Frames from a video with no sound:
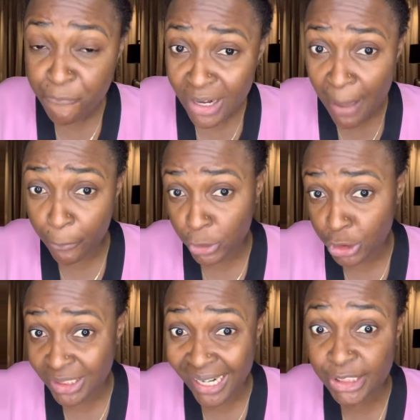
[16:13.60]
Before
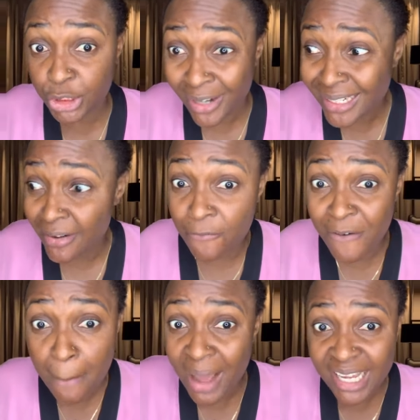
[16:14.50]
liposuction started trending,
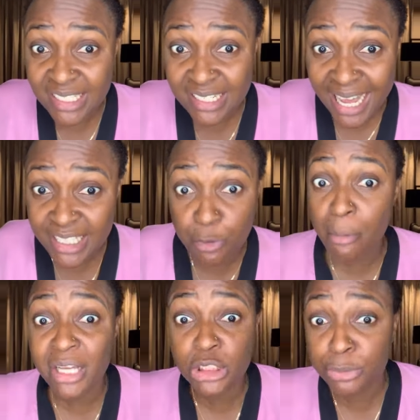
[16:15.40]
far back in the 90s,
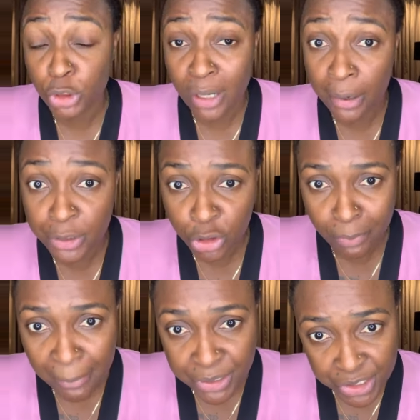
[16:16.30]
we're wearing swimming trunk and going to
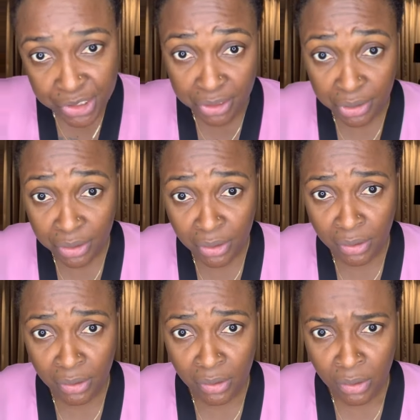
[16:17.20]
the bar beach.
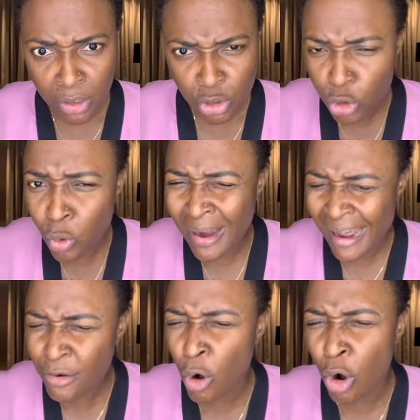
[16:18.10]
So you
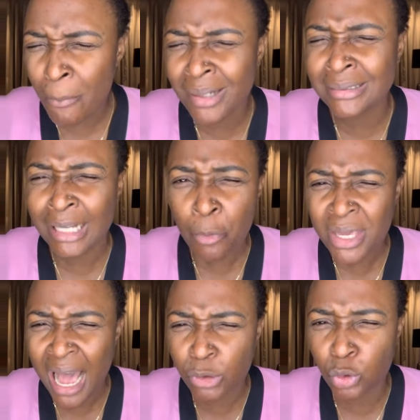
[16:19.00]
cannot come and tell
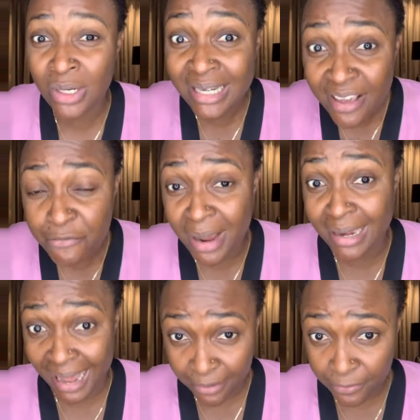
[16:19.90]
me how to live
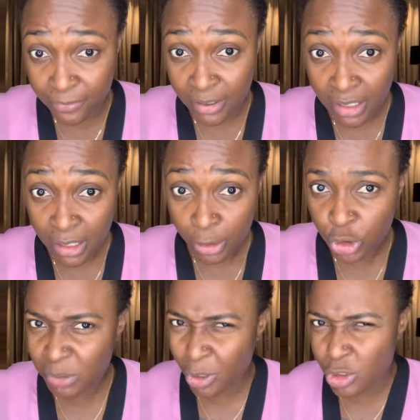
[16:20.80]
my life
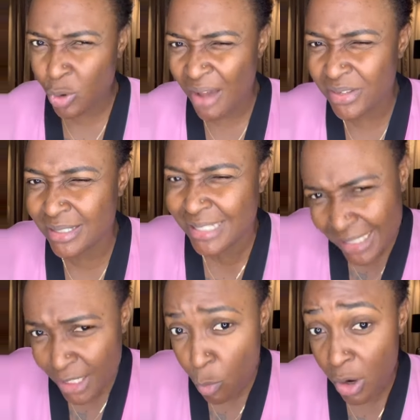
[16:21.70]
just because you have a
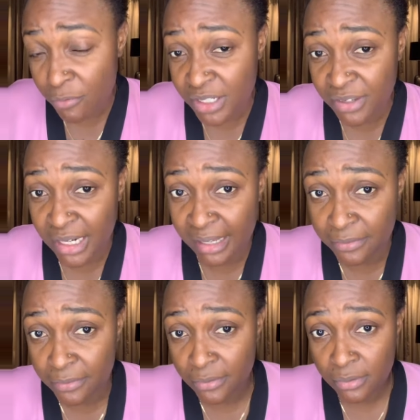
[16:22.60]
certain way of living
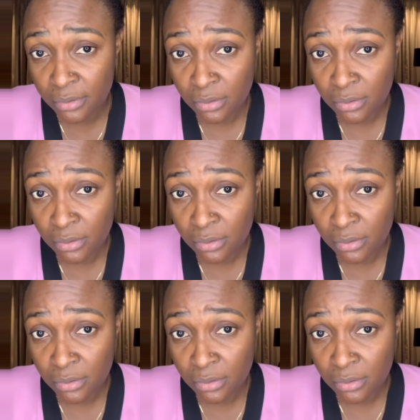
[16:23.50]
life.